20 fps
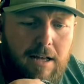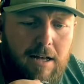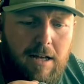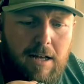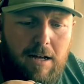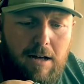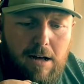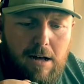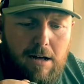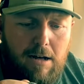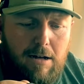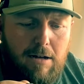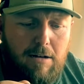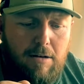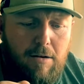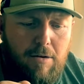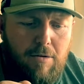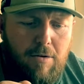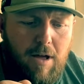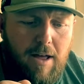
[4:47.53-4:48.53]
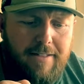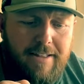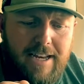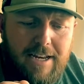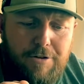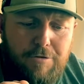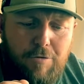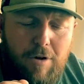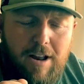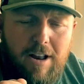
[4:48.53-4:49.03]
I think
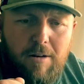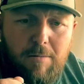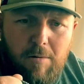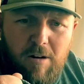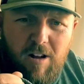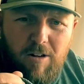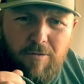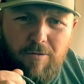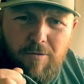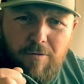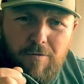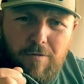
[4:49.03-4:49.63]
it's rated around